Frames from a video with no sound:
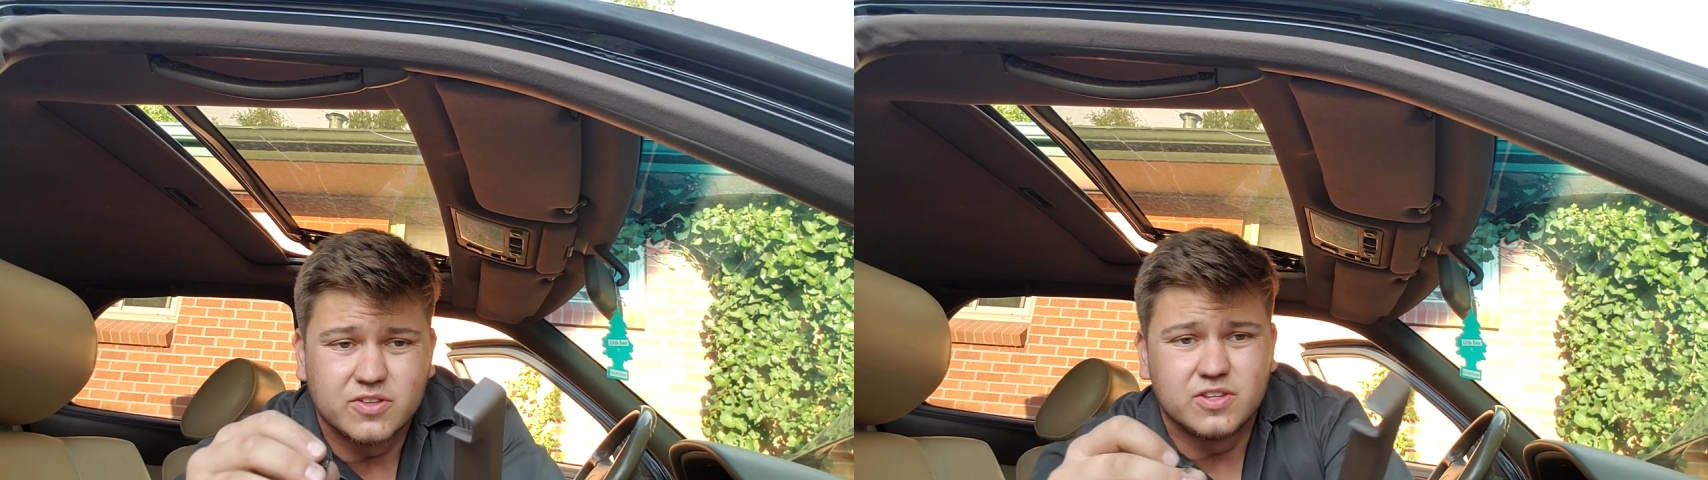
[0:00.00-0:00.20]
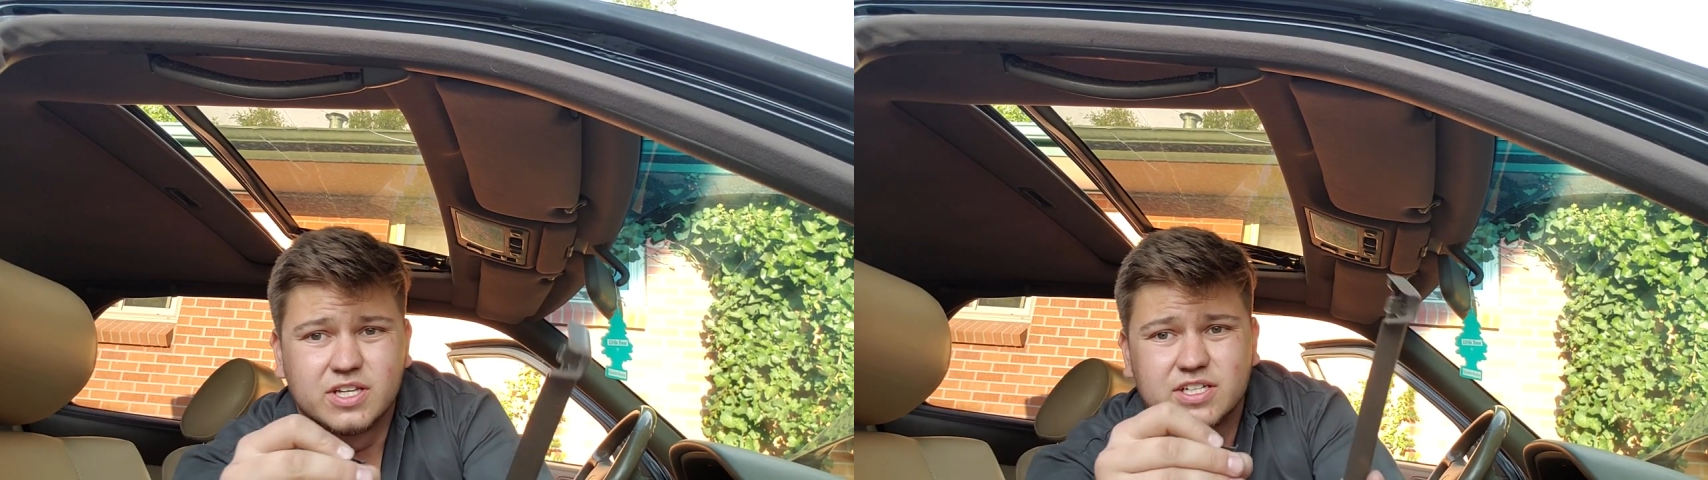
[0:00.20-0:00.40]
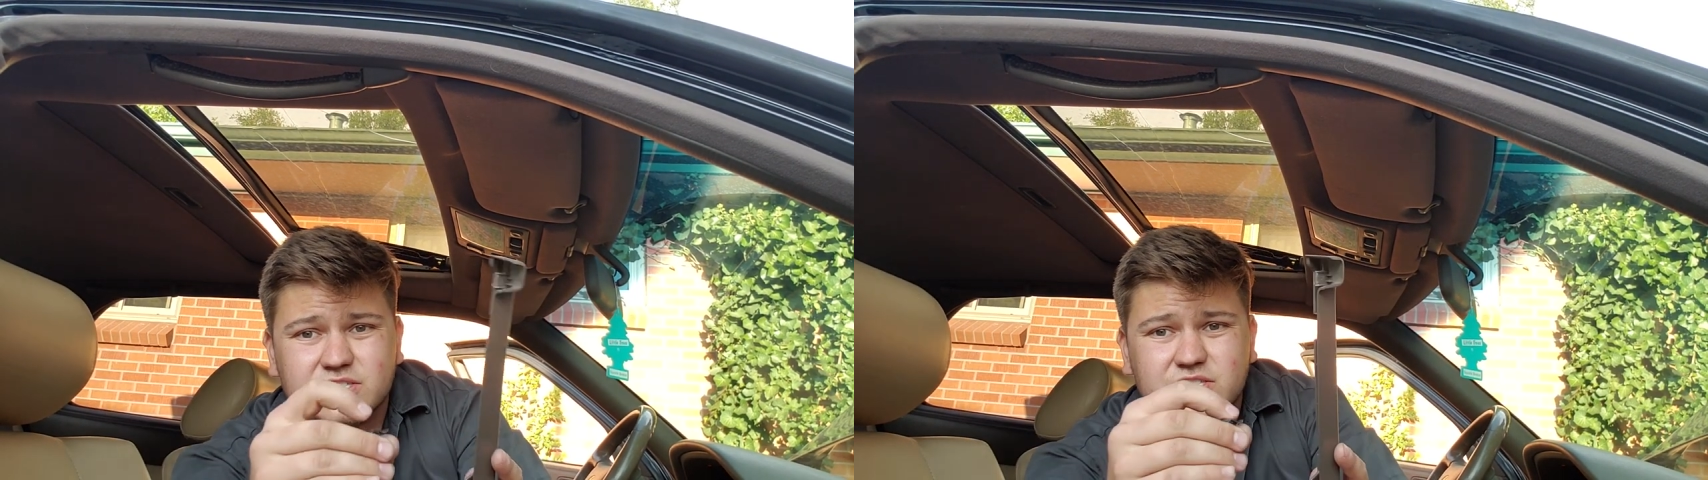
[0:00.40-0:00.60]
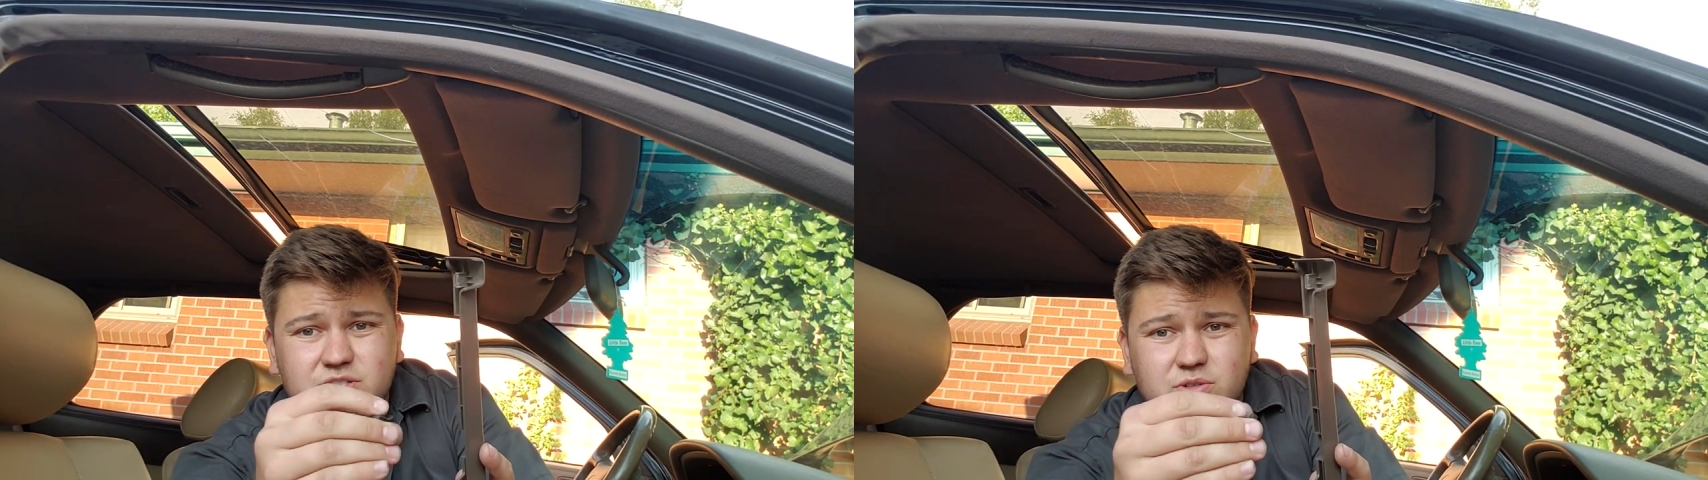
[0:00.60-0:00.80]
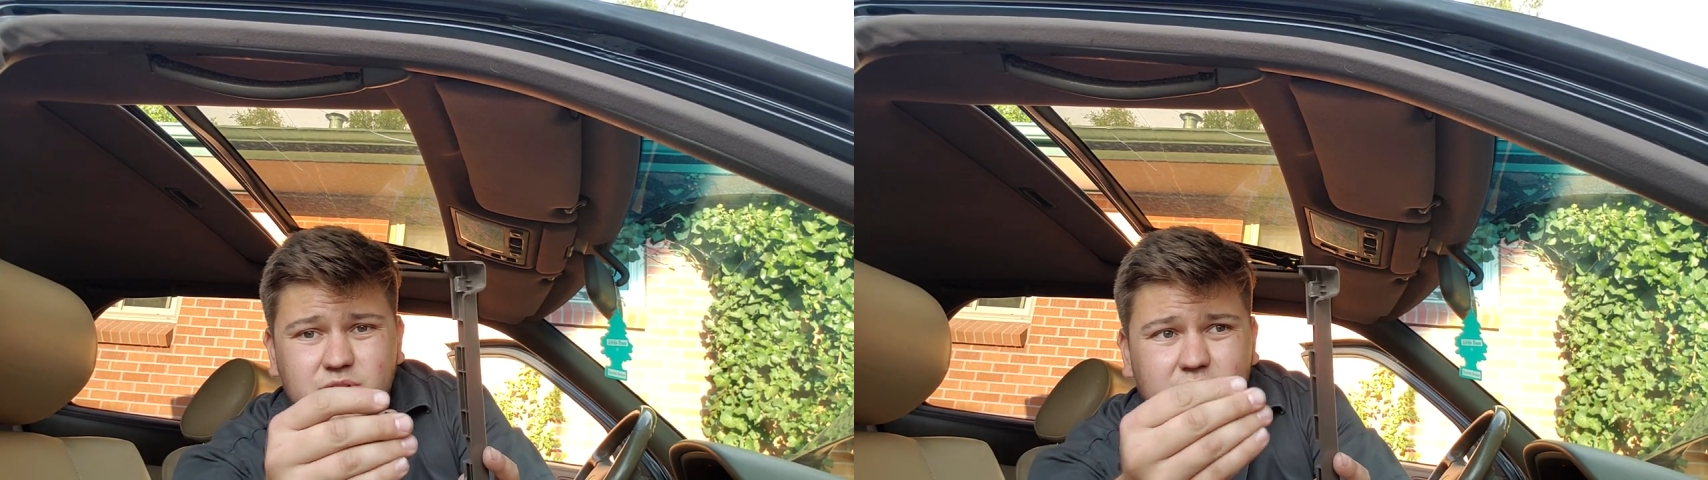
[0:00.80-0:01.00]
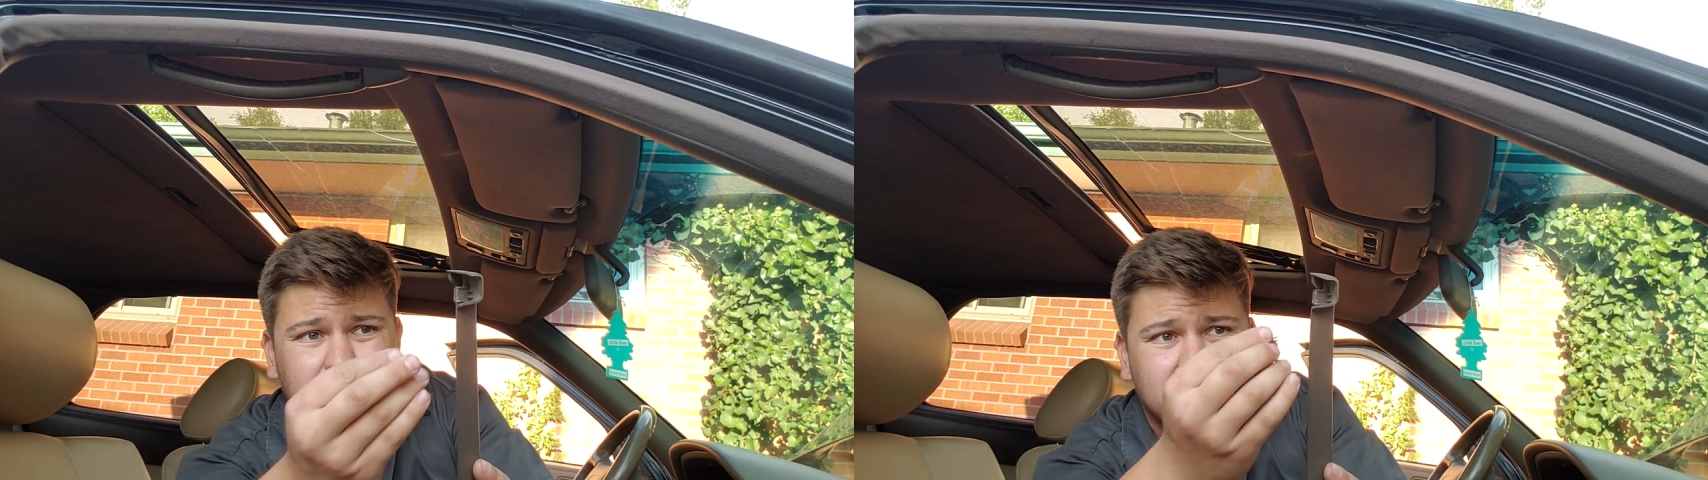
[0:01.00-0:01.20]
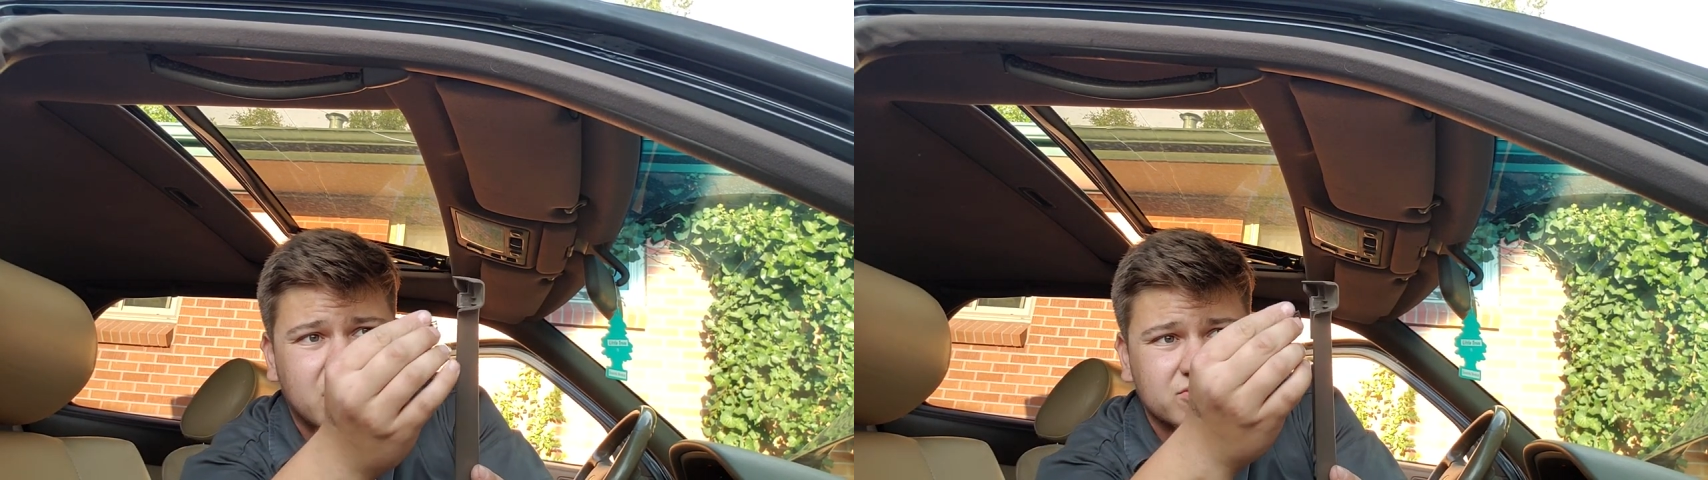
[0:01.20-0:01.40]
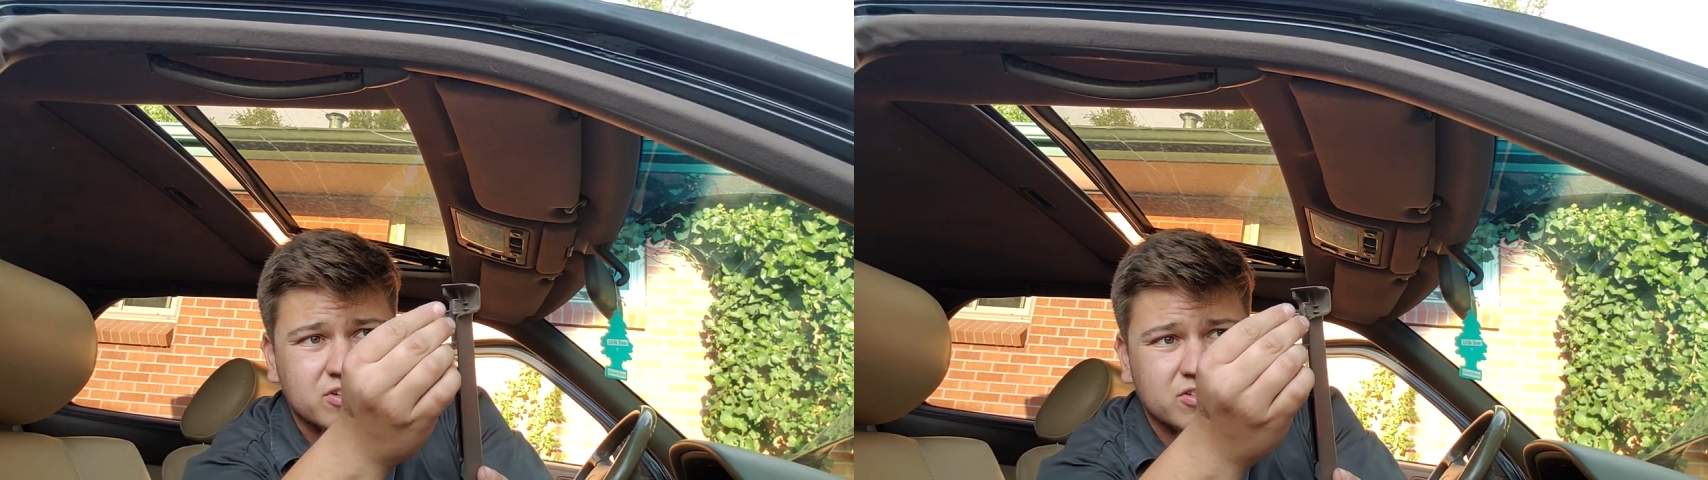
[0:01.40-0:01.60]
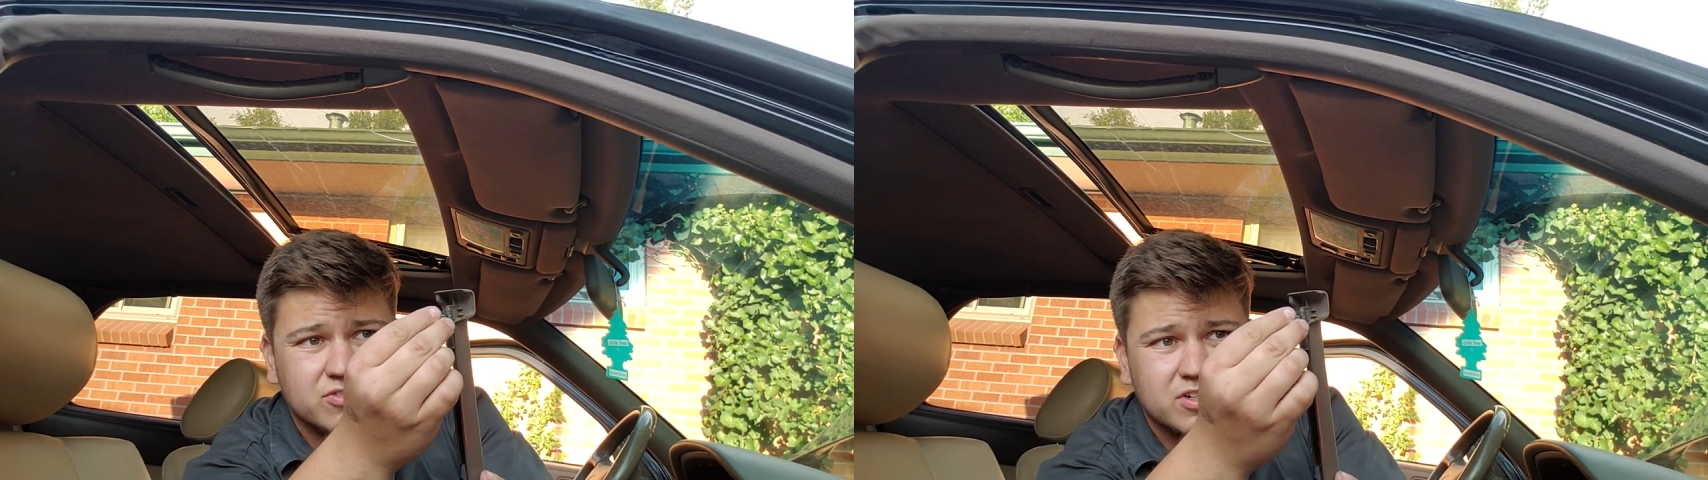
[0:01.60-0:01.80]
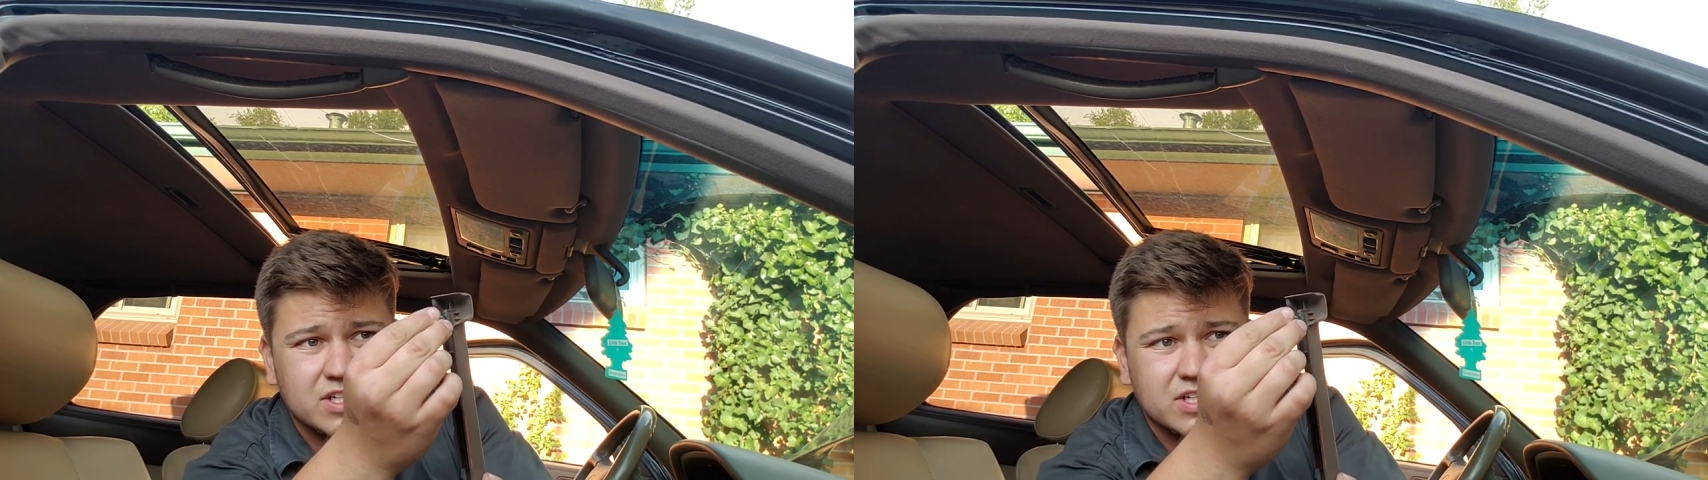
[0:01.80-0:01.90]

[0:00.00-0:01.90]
things to come off of